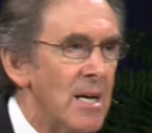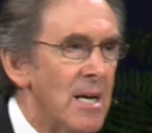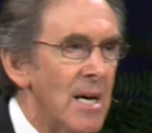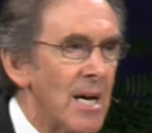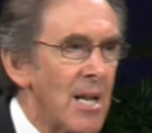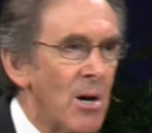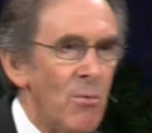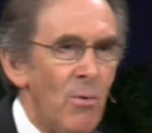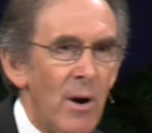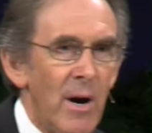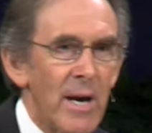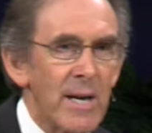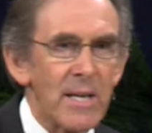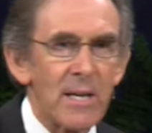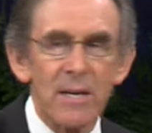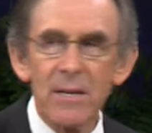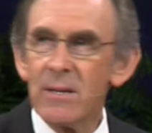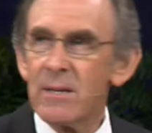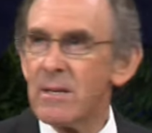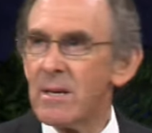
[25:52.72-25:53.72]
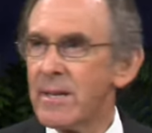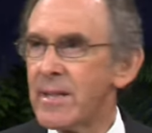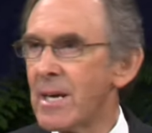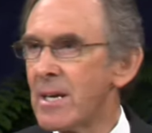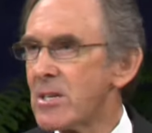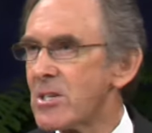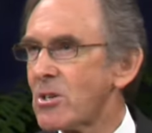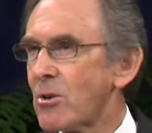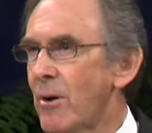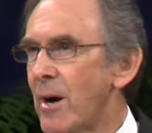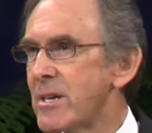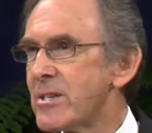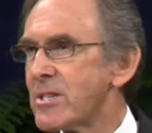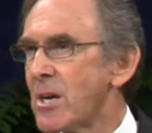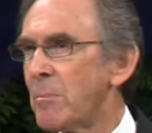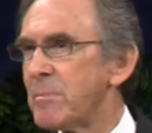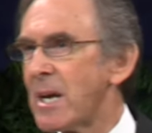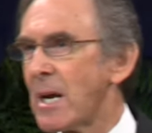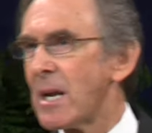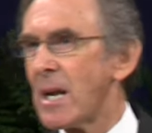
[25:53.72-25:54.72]
Ellen White, and I think it's Christ's
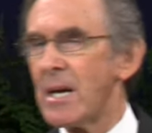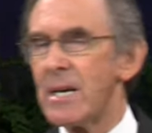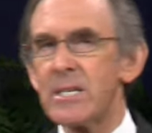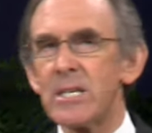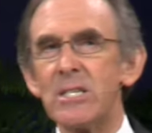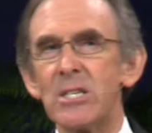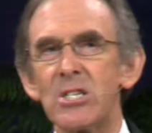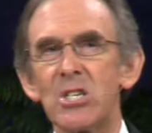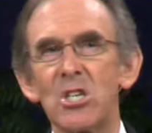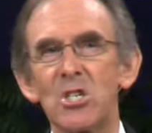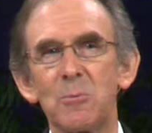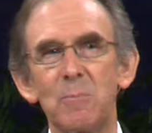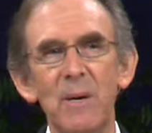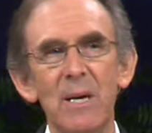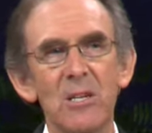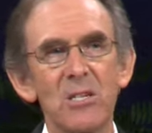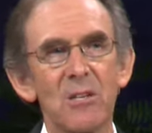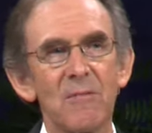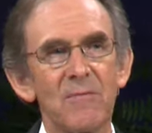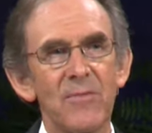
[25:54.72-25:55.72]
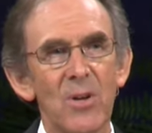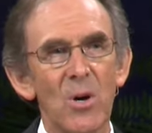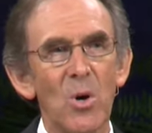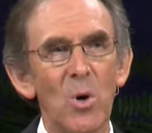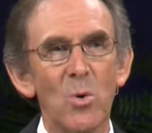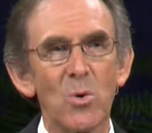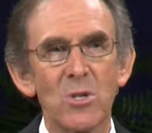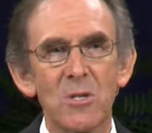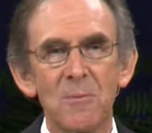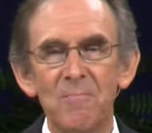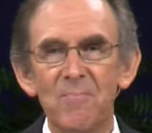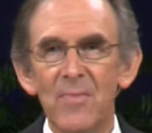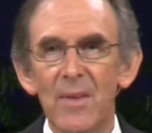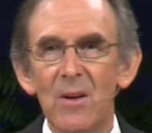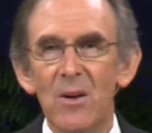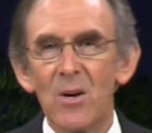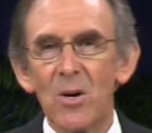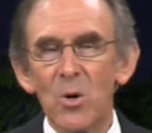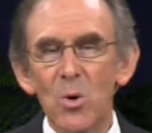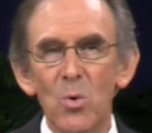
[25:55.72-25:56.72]
Object Lesson, she speaks of those
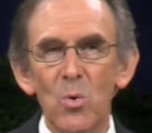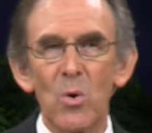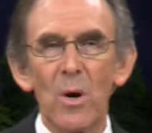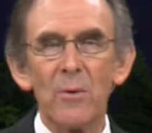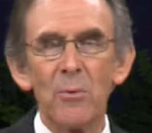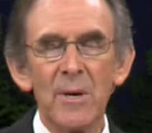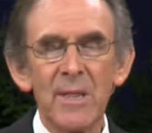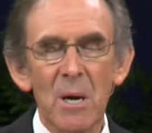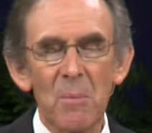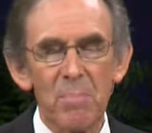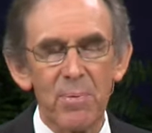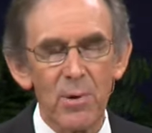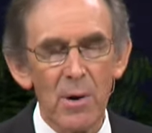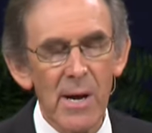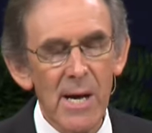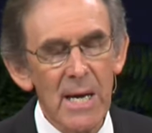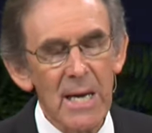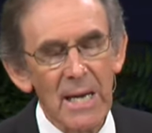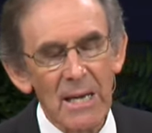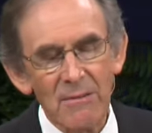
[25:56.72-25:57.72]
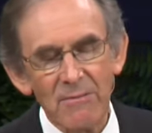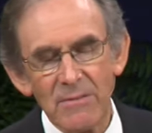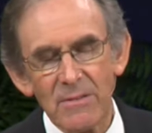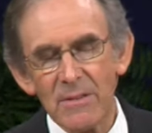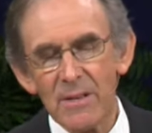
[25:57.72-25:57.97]
who, when they're praying,